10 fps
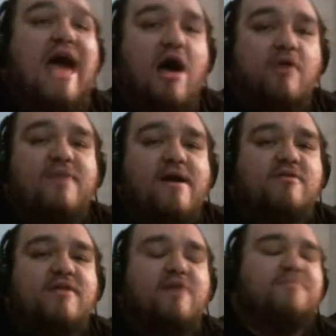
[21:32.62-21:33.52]
out there.
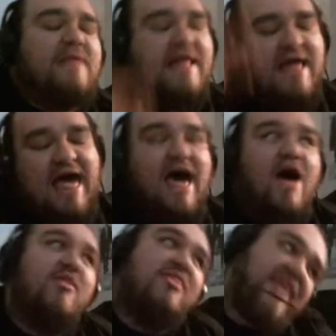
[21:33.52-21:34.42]
They're
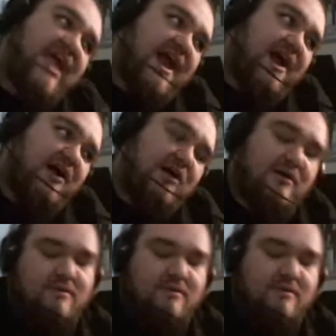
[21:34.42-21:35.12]
out there.